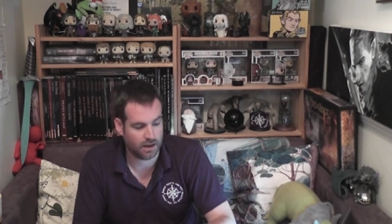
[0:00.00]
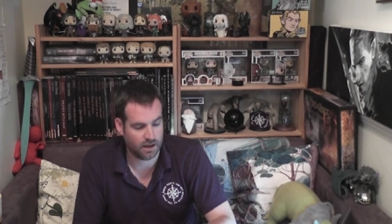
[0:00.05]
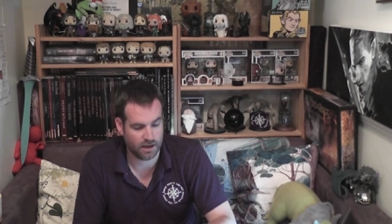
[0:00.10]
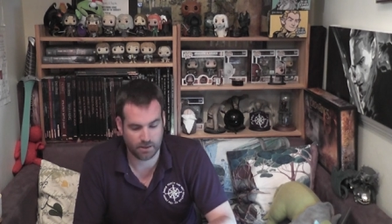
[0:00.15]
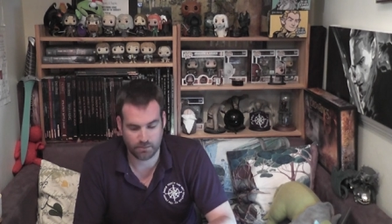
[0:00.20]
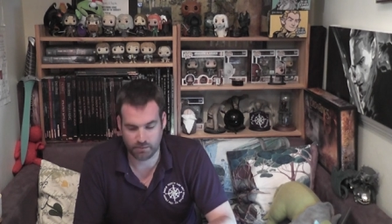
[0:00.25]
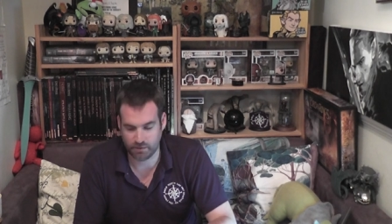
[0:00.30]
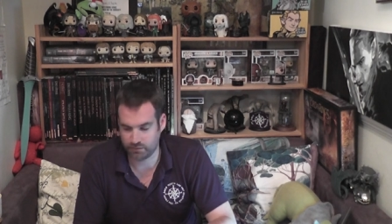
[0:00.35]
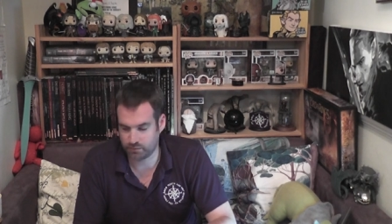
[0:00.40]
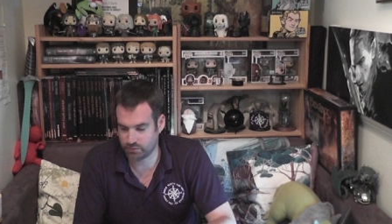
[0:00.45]

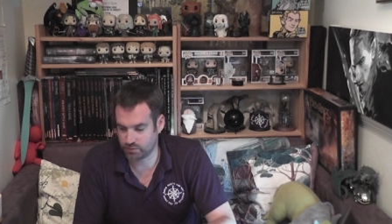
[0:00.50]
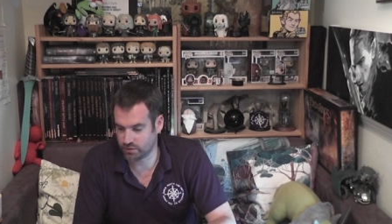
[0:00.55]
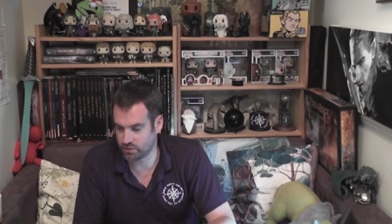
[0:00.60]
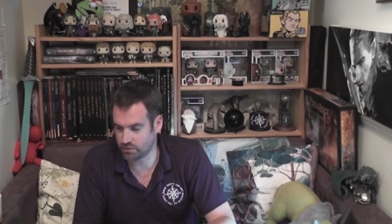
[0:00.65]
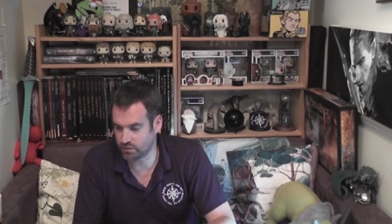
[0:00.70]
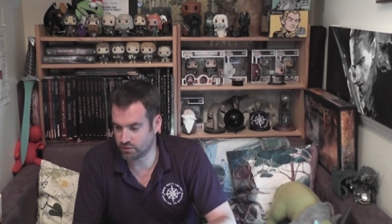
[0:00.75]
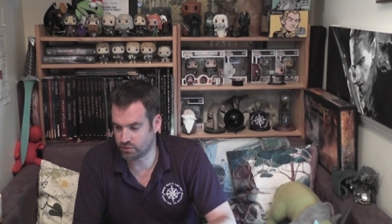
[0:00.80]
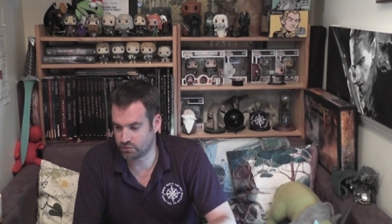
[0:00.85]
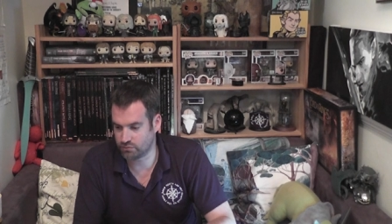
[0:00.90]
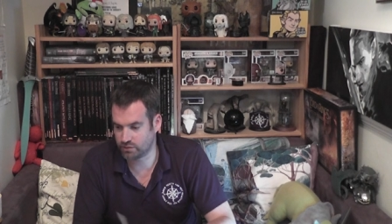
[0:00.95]
Um, I've also
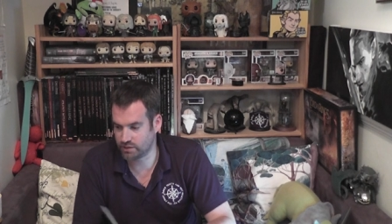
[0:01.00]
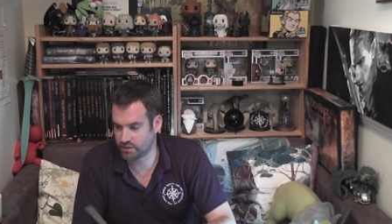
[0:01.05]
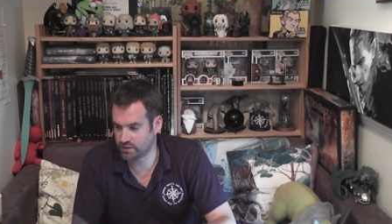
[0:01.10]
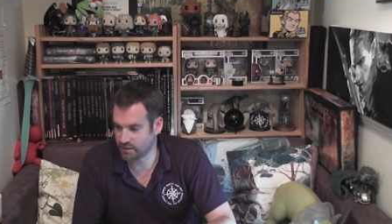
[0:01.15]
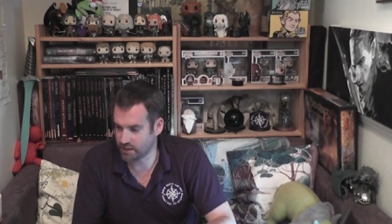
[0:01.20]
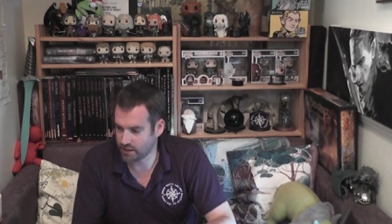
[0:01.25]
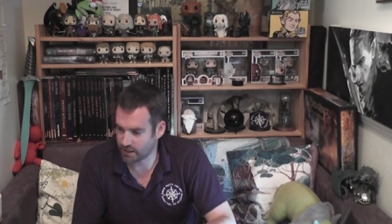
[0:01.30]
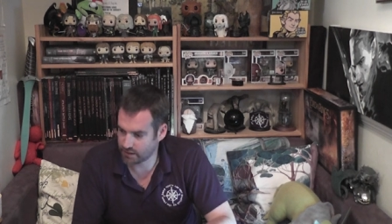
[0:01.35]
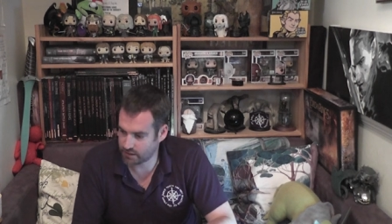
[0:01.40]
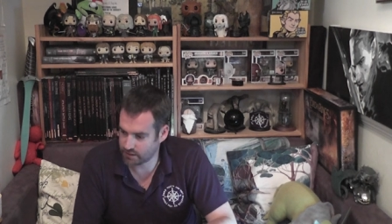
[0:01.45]
got
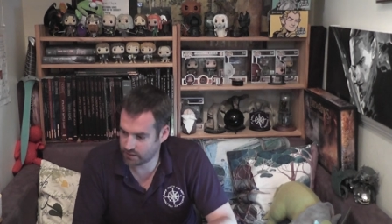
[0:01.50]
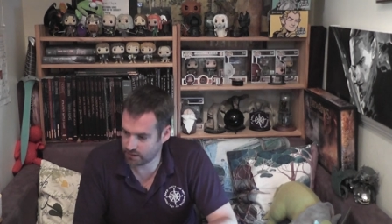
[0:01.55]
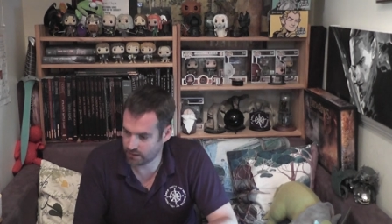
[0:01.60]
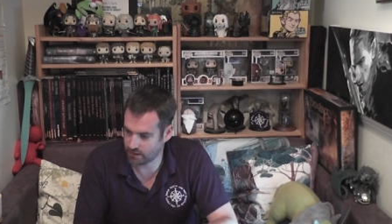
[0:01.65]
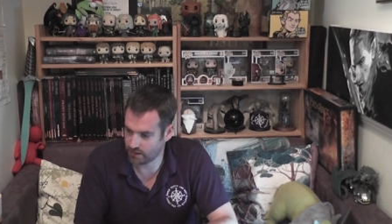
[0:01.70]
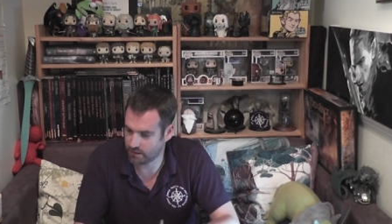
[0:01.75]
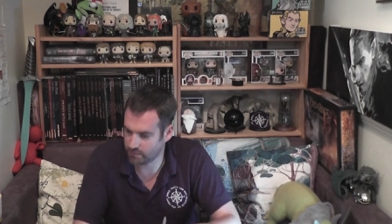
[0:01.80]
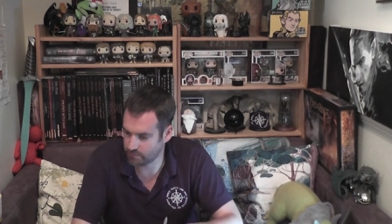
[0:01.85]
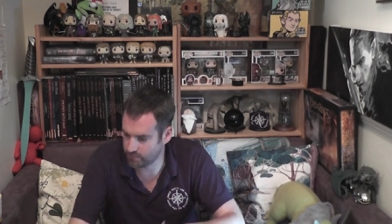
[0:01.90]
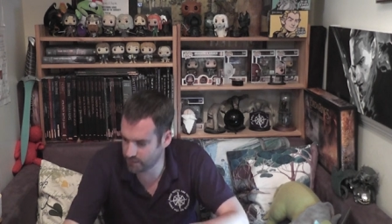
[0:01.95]
Grishnakh.
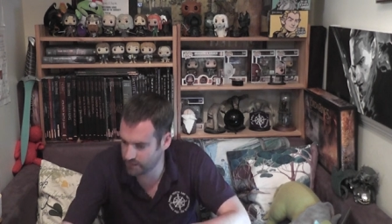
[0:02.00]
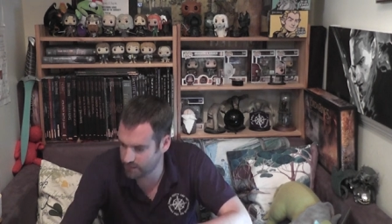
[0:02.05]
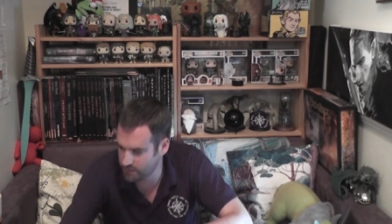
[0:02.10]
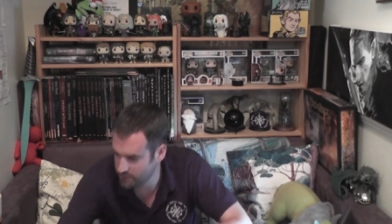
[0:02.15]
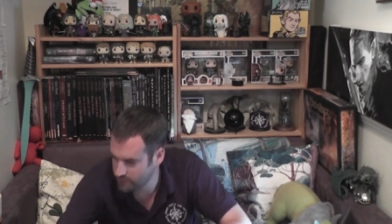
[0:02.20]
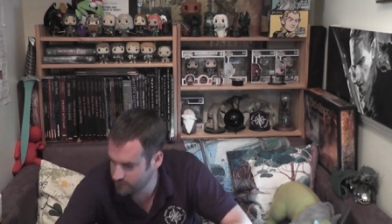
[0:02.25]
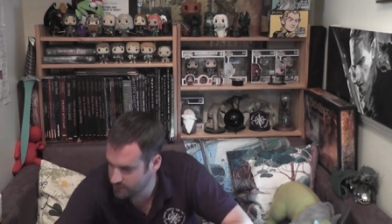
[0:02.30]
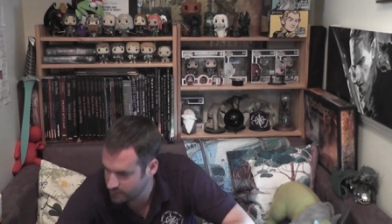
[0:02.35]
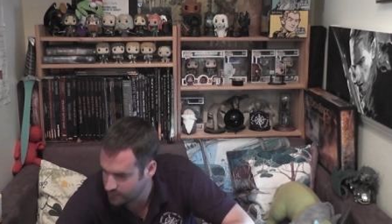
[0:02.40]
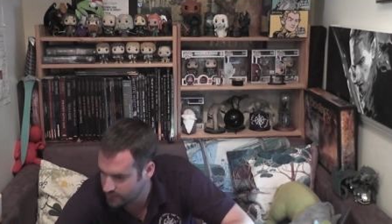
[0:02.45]
Um,
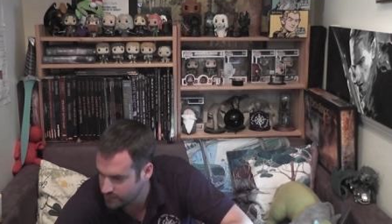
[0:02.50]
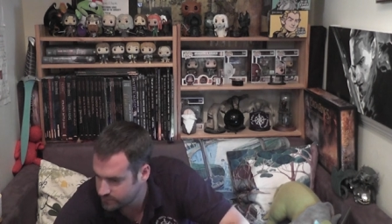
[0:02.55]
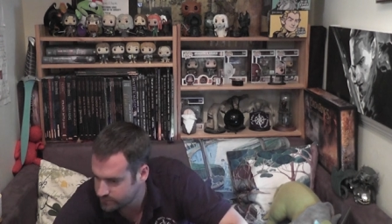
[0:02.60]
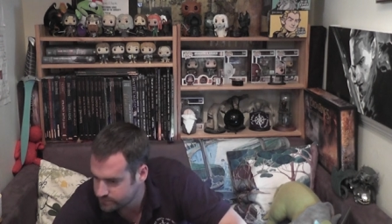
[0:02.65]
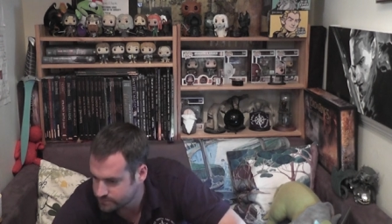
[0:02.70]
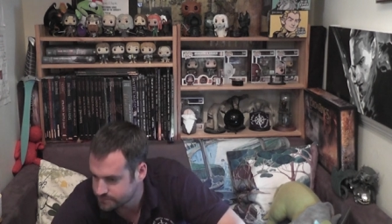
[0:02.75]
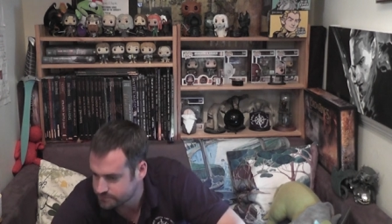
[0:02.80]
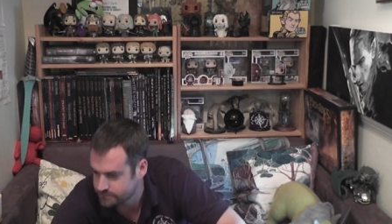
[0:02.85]
he's here.